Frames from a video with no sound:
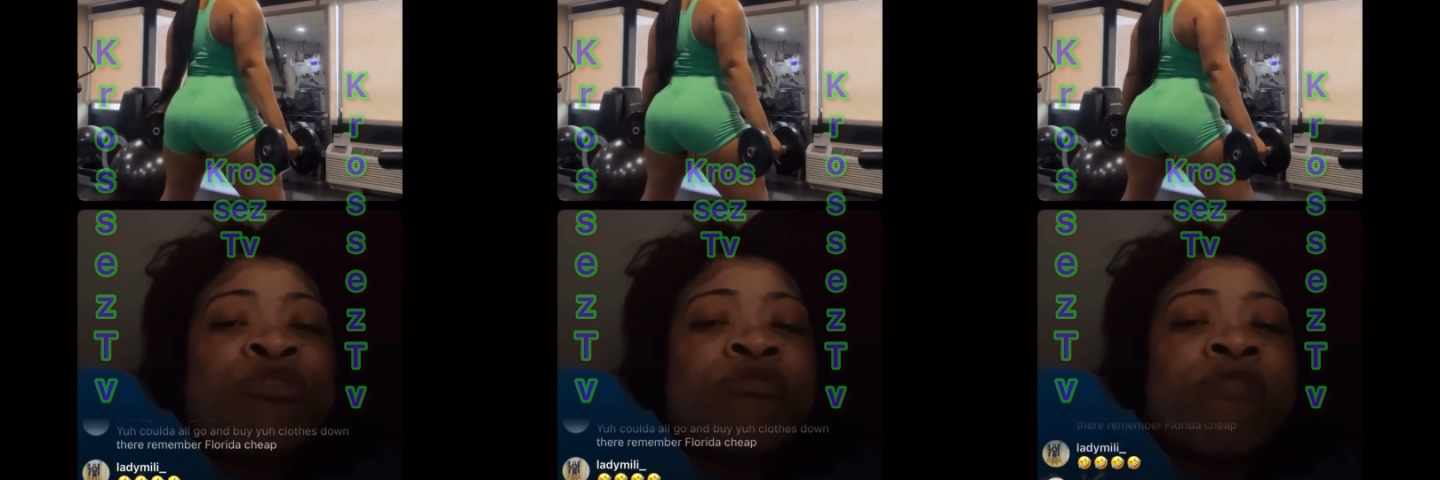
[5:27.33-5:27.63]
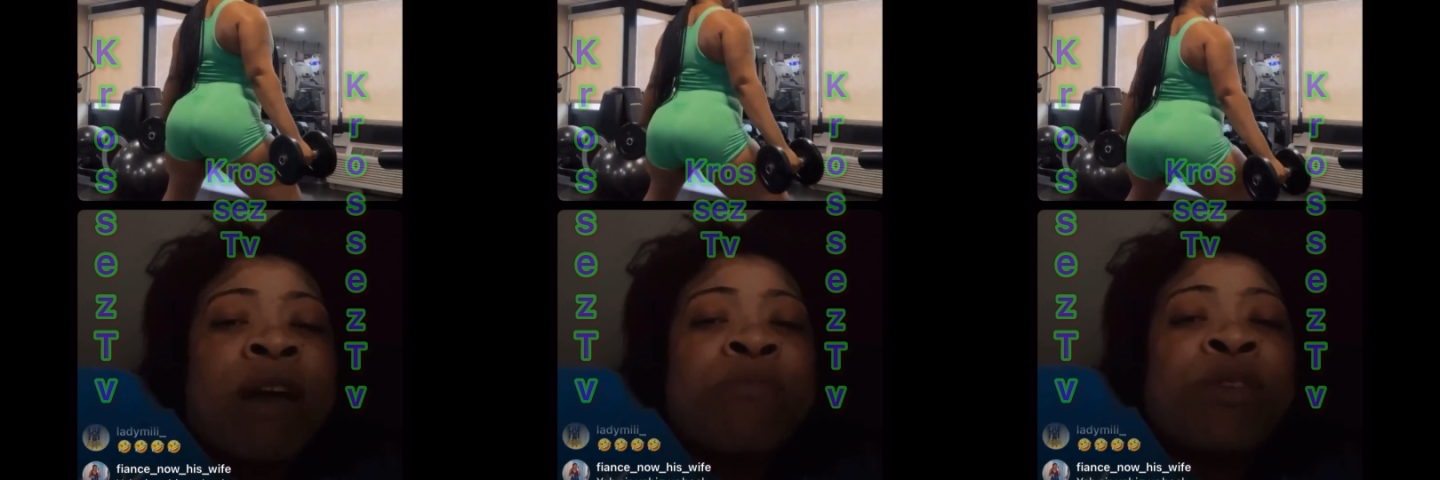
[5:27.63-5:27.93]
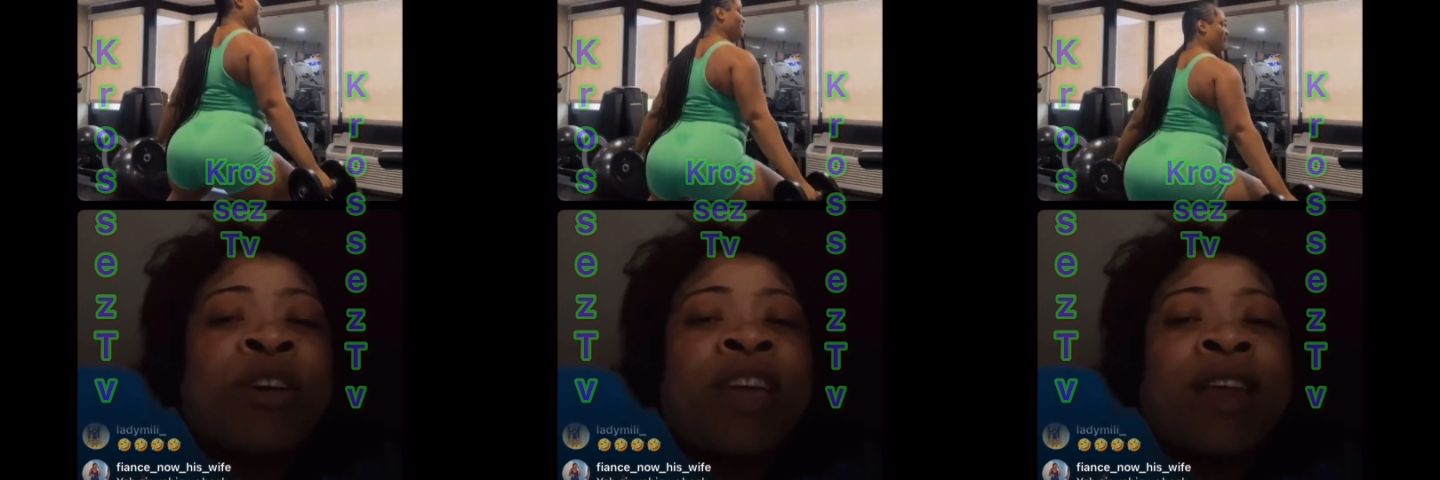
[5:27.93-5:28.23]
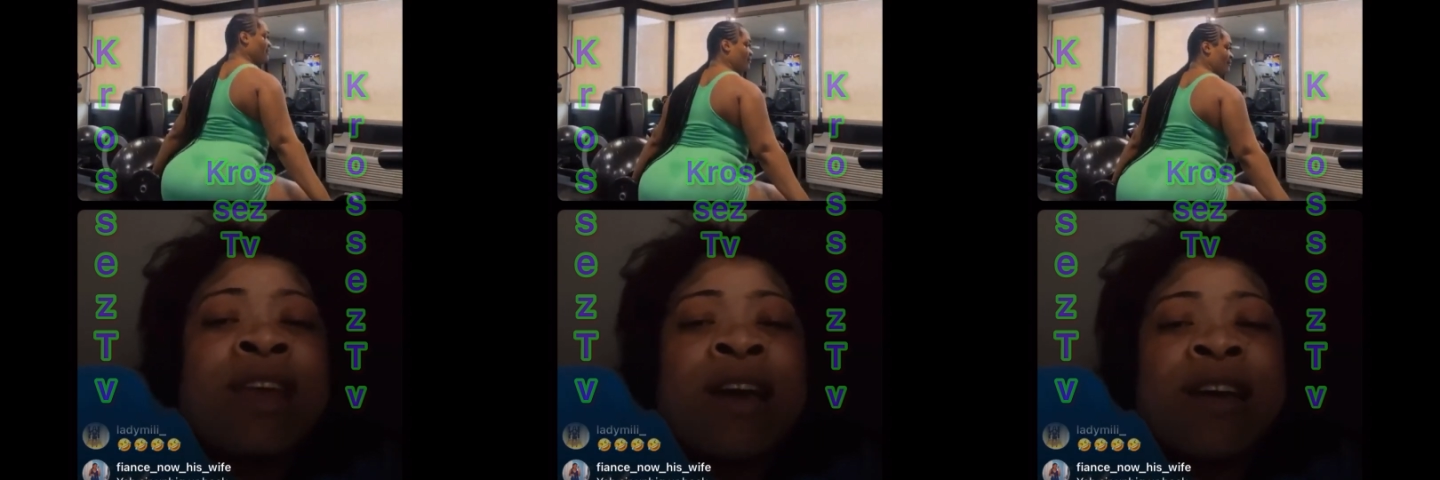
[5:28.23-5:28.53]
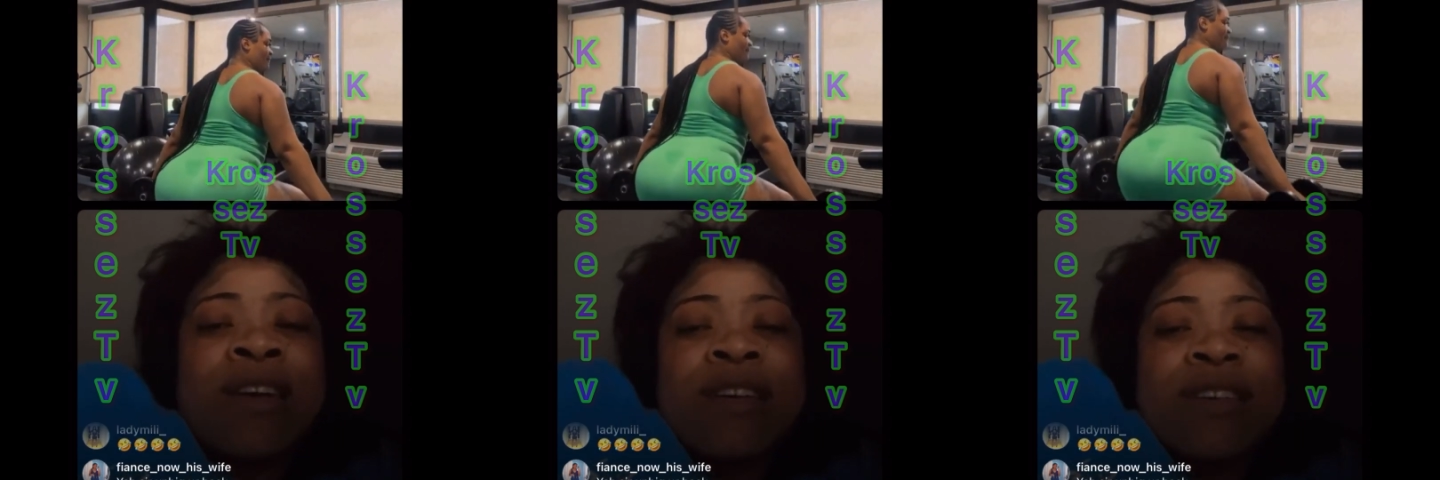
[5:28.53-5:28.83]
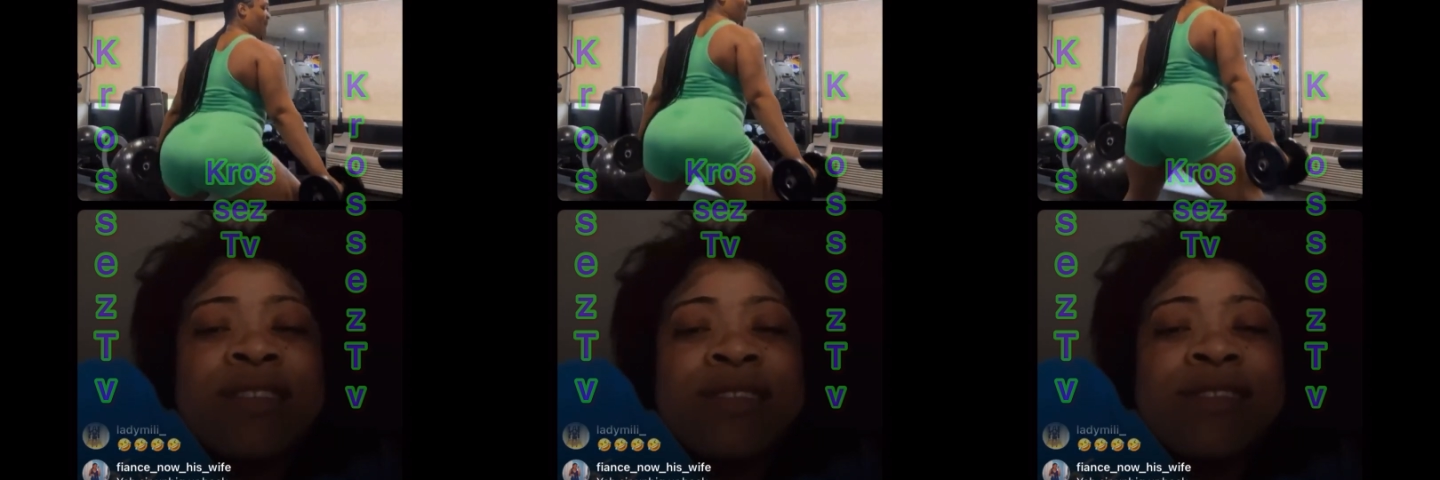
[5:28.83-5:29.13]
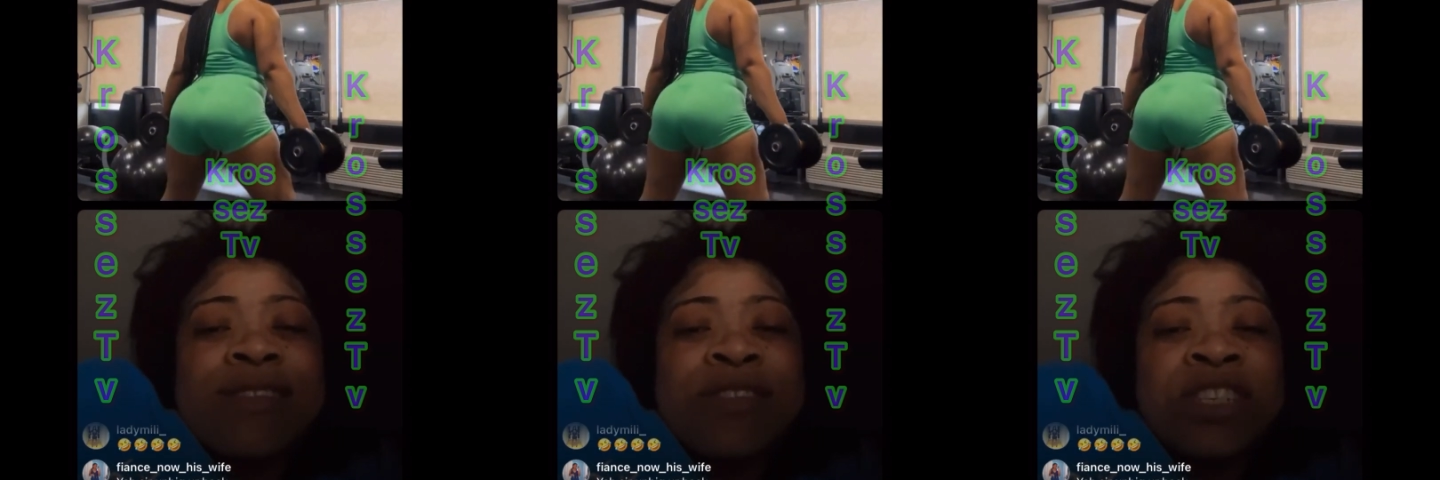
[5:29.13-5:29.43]
drop down here now.
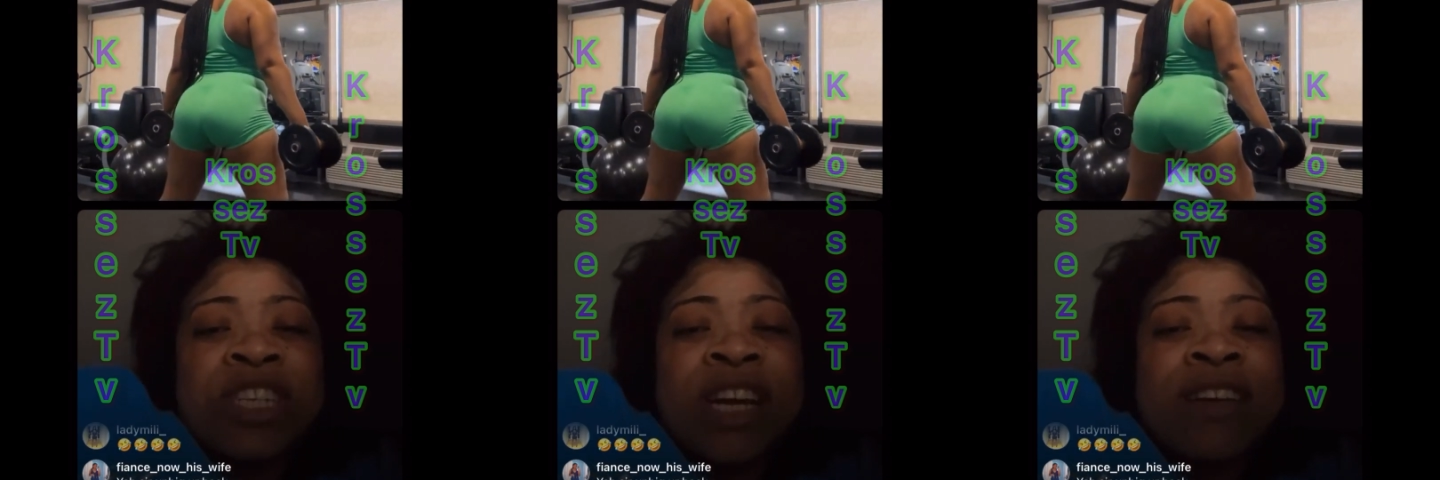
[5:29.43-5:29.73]
Yeah.